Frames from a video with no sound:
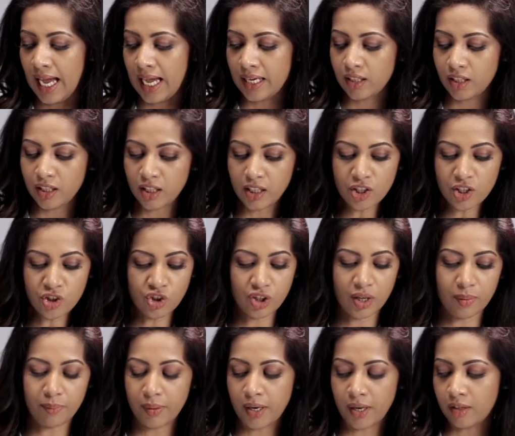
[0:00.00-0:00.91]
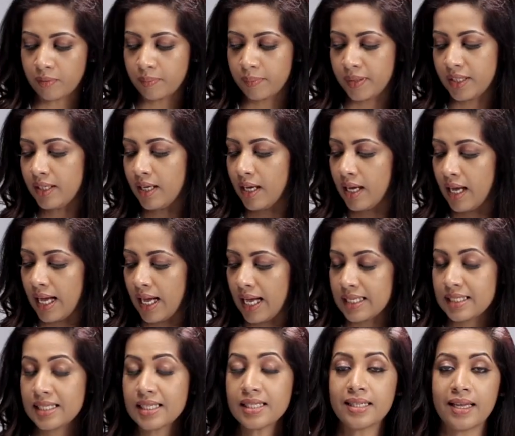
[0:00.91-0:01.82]
and each compartment
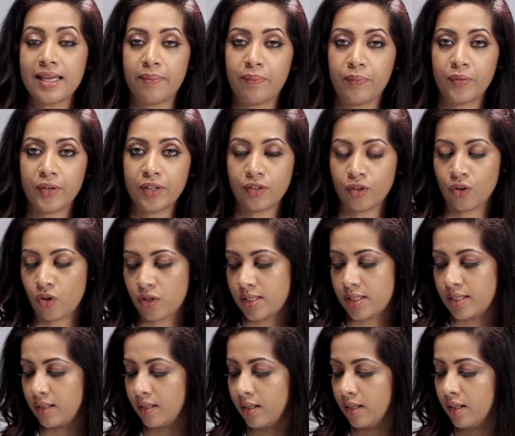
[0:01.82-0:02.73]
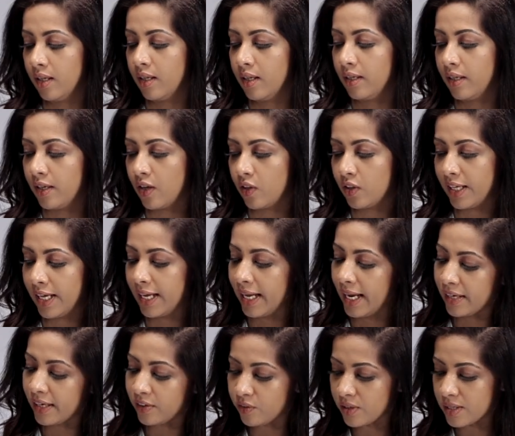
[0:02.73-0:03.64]
has a separate nozzle. Now the
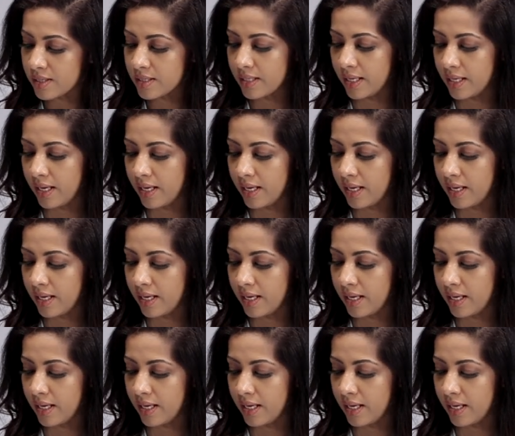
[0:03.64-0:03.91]
headrest